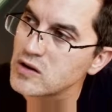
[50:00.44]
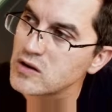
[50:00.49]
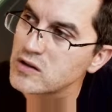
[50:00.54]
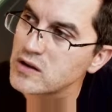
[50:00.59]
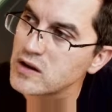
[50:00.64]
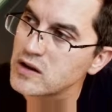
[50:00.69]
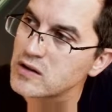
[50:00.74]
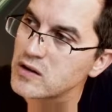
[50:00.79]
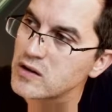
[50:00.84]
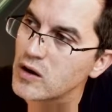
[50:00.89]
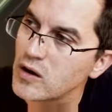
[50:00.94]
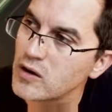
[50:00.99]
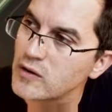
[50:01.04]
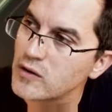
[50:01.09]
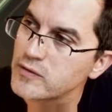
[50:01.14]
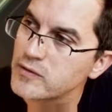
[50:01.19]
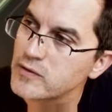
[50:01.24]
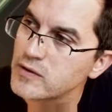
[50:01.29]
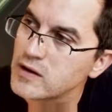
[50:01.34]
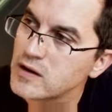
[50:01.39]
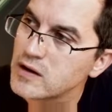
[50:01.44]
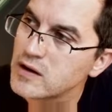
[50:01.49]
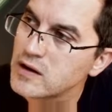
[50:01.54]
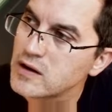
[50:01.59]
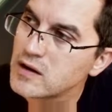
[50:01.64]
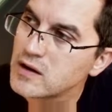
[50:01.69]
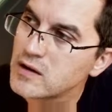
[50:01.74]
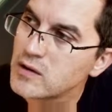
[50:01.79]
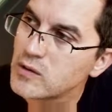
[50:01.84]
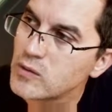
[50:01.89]
and off
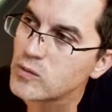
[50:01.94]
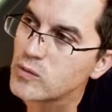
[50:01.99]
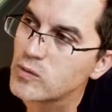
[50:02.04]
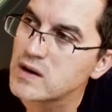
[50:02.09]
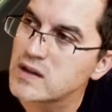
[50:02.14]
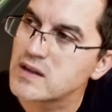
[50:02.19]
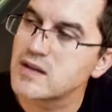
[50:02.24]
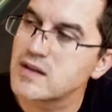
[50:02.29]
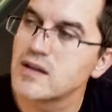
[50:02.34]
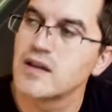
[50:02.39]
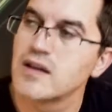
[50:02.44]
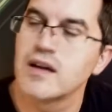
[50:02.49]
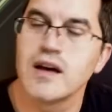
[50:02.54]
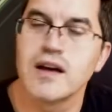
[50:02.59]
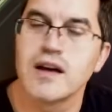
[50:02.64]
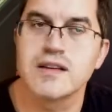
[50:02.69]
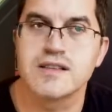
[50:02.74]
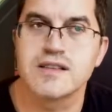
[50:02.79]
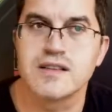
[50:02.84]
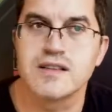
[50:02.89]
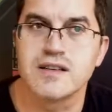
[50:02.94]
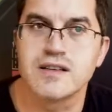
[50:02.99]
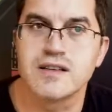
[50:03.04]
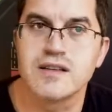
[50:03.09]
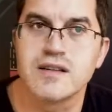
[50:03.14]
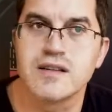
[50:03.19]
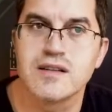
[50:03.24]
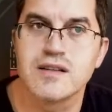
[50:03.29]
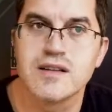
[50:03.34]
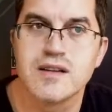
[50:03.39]
with a
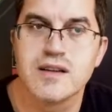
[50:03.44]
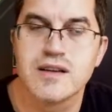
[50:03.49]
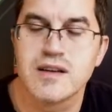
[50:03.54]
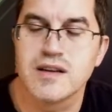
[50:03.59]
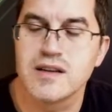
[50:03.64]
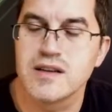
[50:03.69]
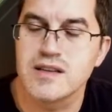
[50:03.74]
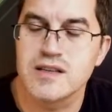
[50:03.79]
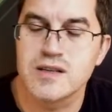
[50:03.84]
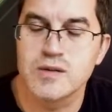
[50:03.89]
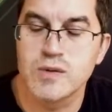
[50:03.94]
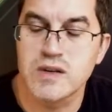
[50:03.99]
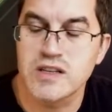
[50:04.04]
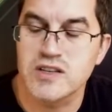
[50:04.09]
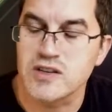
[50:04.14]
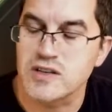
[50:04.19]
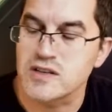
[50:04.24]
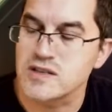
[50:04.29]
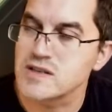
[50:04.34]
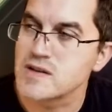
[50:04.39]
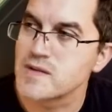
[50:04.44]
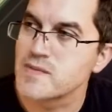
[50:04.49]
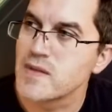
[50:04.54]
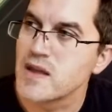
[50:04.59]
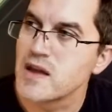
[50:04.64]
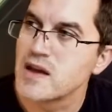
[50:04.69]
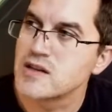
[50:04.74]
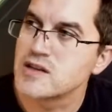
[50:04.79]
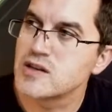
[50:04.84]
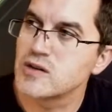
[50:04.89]
certain switches.
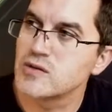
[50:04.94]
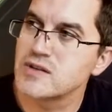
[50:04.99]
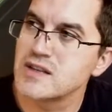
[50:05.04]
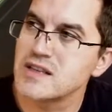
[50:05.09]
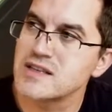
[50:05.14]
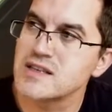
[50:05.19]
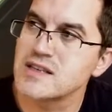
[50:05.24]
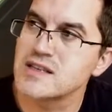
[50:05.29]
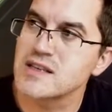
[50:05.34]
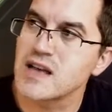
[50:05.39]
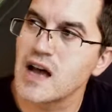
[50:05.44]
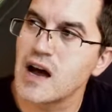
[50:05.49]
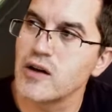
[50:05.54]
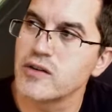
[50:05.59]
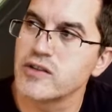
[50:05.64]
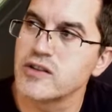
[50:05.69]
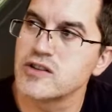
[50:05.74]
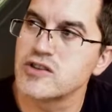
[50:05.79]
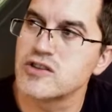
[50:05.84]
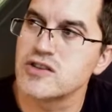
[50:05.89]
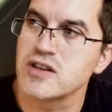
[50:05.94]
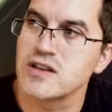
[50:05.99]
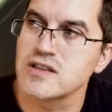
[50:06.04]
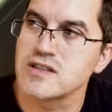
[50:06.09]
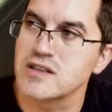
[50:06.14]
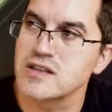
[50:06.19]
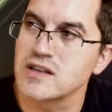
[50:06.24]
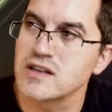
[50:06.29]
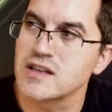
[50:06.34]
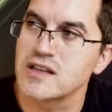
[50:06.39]
So this is how digital
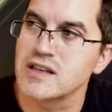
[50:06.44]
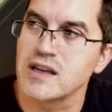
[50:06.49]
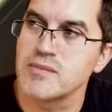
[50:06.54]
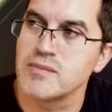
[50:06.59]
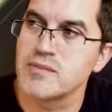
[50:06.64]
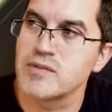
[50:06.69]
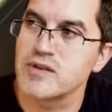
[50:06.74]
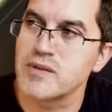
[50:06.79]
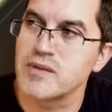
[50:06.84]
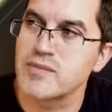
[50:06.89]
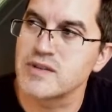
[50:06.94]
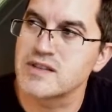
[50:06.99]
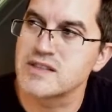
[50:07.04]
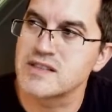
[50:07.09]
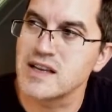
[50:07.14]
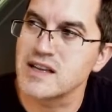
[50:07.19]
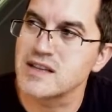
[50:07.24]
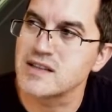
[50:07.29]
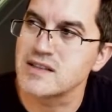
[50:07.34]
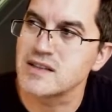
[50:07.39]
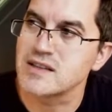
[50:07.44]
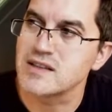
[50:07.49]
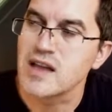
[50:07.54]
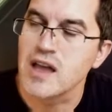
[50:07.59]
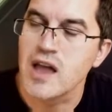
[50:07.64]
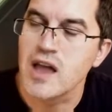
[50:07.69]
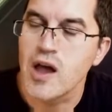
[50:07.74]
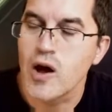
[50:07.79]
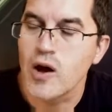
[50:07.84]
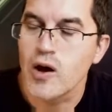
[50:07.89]
circuit can be represented.
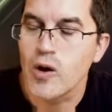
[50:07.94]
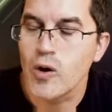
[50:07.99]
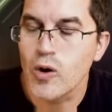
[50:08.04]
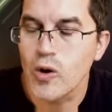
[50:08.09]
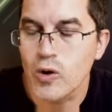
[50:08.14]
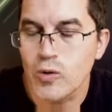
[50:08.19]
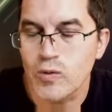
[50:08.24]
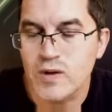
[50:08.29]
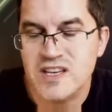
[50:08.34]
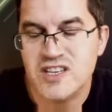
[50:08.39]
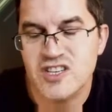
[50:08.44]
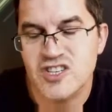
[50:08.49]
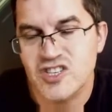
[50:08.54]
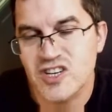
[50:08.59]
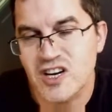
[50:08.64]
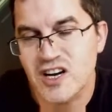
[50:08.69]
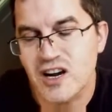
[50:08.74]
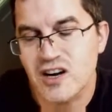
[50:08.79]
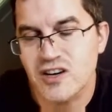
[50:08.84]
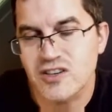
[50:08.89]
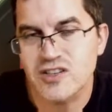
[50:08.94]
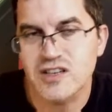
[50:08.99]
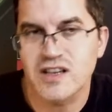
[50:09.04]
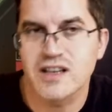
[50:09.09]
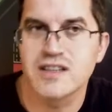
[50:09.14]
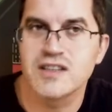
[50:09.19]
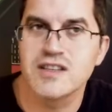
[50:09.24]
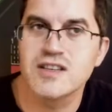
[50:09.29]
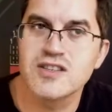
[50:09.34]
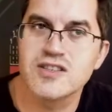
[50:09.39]
Always charging and
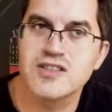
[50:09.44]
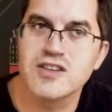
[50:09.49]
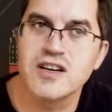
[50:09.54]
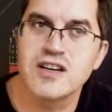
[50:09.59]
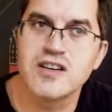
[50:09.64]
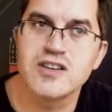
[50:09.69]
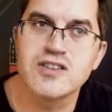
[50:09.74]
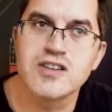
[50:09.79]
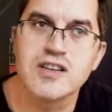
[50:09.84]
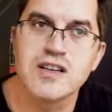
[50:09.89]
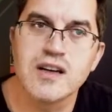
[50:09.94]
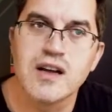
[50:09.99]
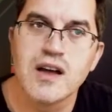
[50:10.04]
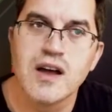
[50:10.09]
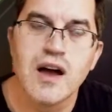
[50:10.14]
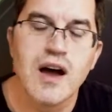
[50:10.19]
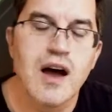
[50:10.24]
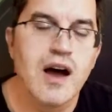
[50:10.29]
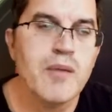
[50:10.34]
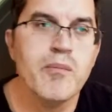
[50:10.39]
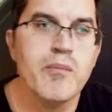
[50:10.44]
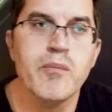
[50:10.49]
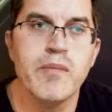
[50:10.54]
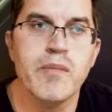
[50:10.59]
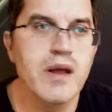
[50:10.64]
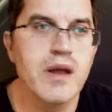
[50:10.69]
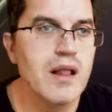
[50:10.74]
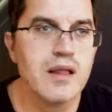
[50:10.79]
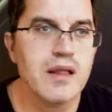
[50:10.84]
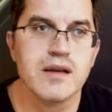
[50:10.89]
discharging a
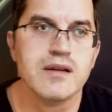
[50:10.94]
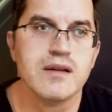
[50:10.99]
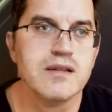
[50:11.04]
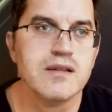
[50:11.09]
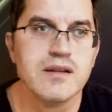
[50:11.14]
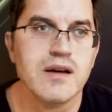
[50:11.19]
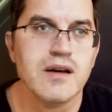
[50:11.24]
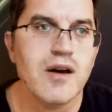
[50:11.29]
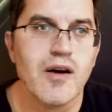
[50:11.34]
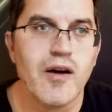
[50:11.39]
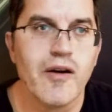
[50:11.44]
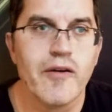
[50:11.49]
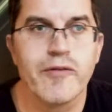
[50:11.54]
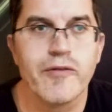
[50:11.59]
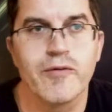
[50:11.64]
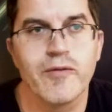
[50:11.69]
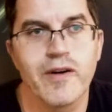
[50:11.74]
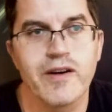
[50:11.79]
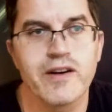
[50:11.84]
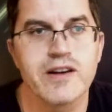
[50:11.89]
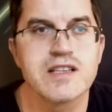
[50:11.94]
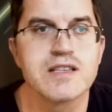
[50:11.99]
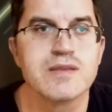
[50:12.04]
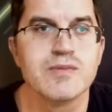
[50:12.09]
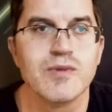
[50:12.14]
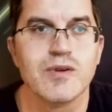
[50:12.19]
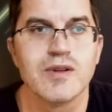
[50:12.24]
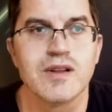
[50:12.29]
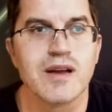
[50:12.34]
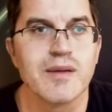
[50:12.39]
million of very
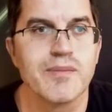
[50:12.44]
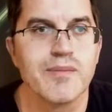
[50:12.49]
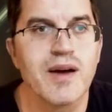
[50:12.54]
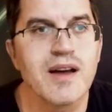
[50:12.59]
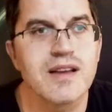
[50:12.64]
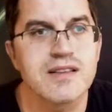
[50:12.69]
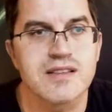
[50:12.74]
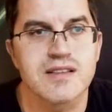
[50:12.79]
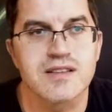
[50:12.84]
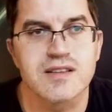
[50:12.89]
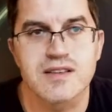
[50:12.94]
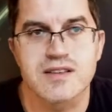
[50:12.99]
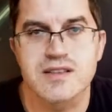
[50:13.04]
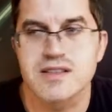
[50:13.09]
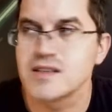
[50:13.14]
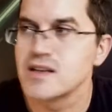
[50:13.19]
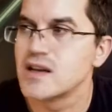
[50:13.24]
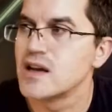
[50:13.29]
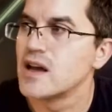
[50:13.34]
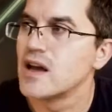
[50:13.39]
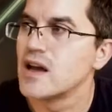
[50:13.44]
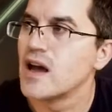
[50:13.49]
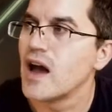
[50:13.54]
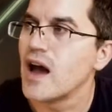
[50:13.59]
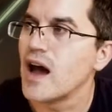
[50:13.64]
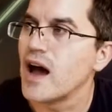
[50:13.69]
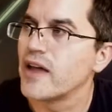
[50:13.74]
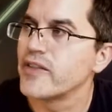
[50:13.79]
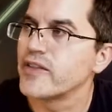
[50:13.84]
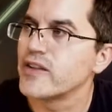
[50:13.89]
small capacitors,
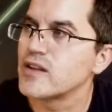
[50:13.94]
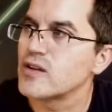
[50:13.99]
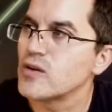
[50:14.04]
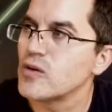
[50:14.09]
and it